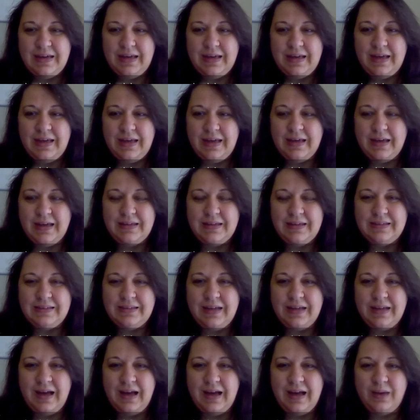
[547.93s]
And
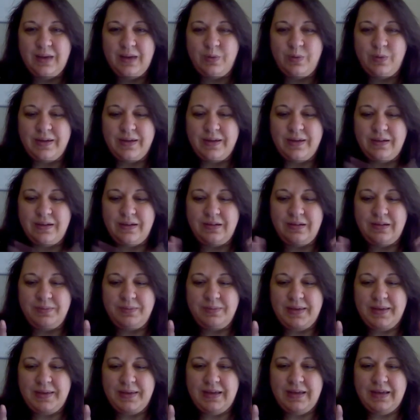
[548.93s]
I will
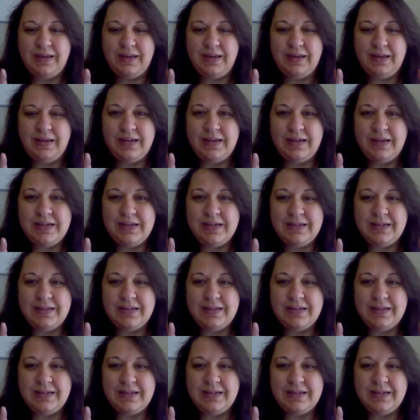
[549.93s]
be